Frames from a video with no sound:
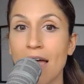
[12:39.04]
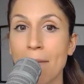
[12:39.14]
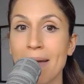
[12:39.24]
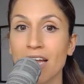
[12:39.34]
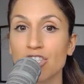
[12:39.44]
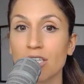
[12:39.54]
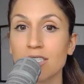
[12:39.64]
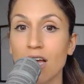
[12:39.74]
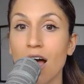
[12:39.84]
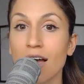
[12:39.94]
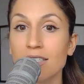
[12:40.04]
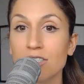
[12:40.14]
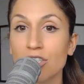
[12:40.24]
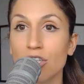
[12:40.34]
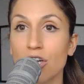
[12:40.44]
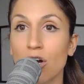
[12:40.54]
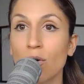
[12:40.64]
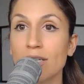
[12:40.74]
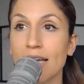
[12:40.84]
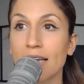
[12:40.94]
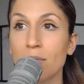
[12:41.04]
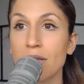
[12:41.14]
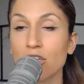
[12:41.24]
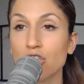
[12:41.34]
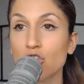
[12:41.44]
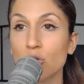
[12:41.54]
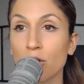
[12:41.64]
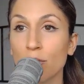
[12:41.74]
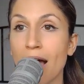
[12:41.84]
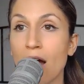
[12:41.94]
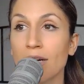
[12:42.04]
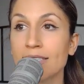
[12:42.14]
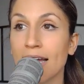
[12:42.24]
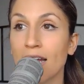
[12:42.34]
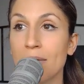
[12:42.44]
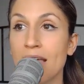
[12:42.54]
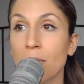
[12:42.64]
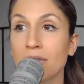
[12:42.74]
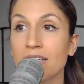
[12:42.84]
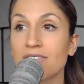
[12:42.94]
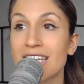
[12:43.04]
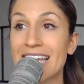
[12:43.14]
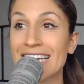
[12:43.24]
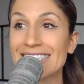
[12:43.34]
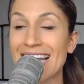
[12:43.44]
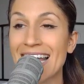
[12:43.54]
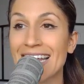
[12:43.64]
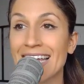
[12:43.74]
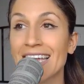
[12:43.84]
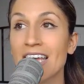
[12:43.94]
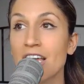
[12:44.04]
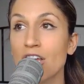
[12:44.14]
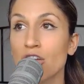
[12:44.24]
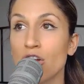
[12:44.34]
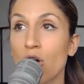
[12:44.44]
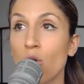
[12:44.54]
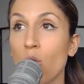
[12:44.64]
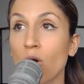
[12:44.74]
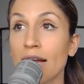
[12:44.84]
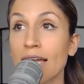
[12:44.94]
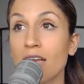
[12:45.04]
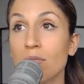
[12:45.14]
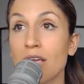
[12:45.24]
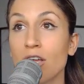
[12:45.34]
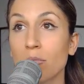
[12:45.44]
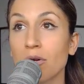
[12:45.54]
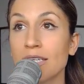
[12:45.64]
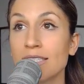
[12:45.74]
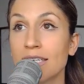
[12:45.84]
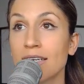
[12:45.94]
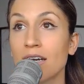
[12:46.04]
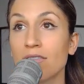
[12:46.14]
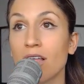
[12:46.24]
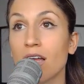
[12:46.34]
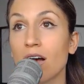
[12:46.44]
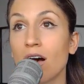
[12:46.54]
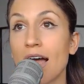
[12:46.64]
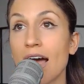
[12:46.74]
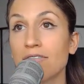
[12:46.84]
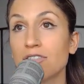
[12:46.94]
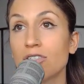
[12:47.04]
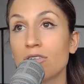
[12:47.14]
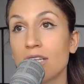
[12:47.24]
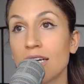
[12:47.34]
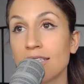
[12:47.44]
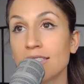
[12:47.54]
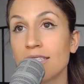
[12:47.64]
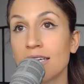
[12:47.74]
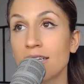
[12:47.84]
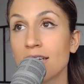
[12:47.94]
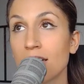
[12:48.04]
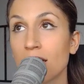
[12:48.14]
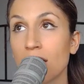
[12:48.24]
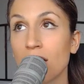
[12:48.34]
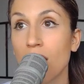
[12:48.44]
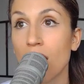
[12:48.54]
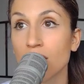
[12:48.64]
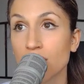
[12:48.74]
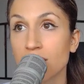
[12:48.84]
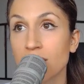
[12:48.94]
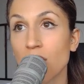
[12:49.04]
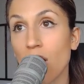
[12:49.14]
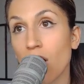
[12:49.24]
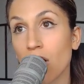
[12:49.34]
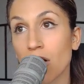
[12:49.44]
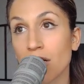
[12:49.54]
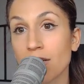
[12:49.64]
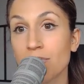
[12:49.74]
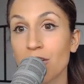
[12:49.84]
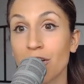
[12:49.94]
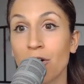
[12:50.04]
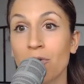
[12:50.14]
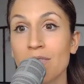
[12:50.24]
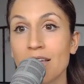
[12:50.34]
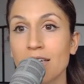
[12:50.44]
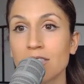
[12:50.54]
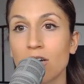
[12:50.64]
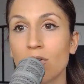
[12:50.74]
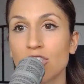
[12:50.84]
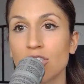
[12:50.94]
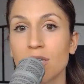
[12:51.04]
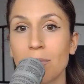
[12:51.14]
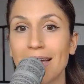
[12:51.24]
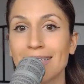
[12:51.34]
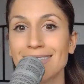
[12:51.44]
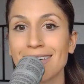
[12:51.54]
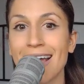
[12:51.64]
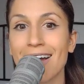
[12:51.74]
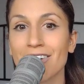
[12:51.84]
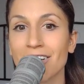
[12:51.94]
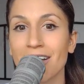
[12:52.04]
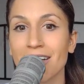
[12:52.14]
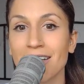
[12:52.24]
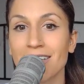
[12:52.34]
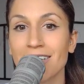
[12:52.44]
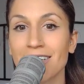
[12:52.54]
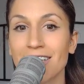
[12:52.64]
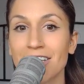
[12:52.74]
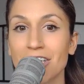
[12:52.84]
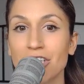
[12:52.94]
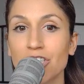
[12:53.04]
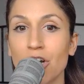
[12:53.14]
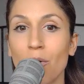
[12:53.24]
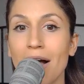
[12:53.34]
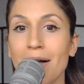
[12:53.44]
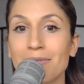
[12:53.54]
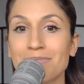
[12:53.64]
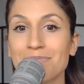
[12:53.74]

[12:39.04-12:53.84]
magic sauce. It's going to be your superpower. It's going to be uplifting, exciting, or it can be your prison of like, oh, I have to do this, and gosh, this is hard, So it just depends on how you're going to show up